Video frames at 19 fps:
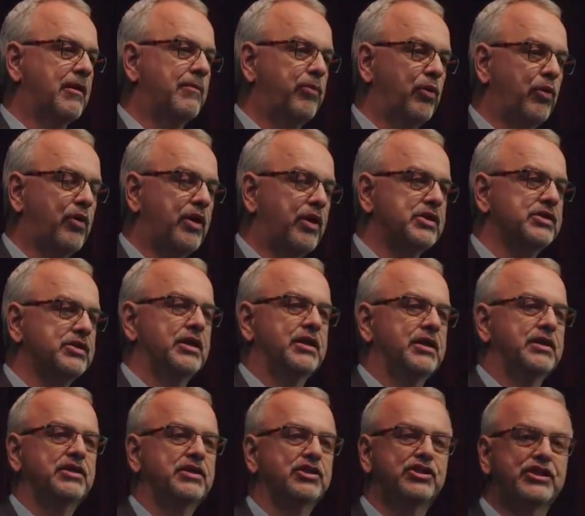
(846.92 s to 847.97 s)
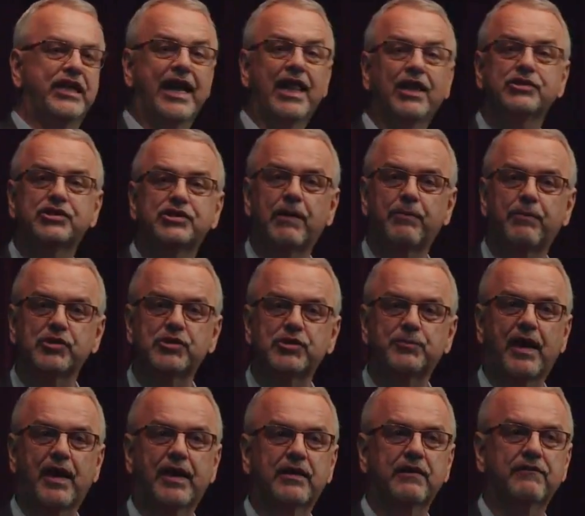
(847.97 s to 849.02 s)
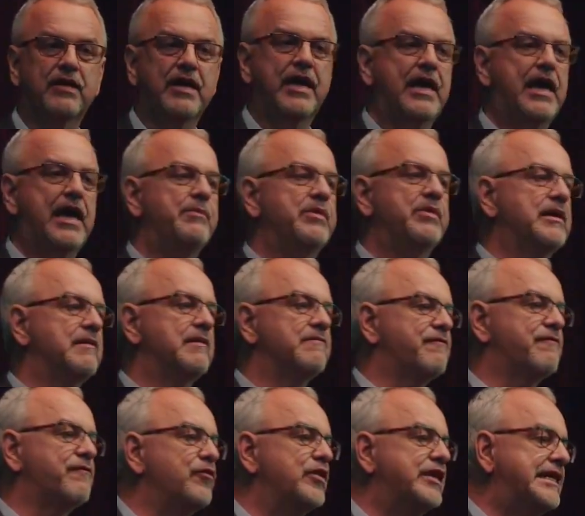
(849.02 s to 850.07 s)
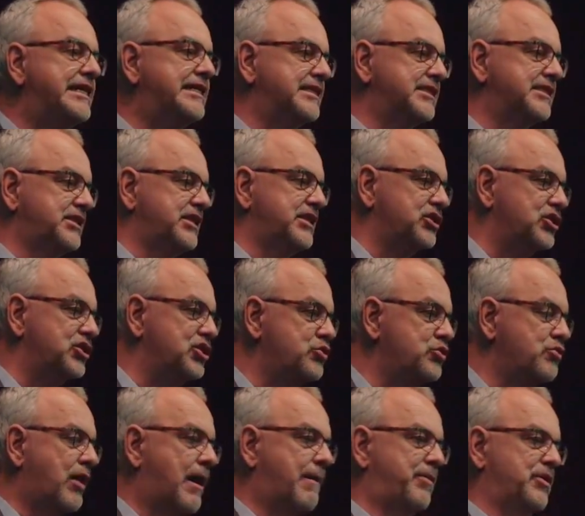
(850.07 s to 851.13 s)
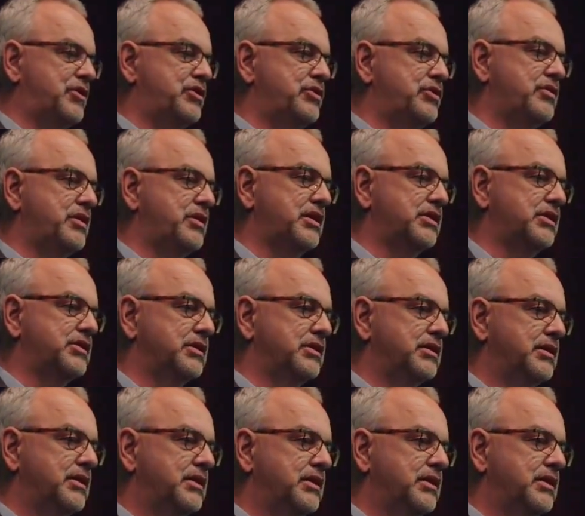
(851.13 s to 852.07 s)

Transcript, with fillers: our employees to challenge our perspective and become free to see new opportunities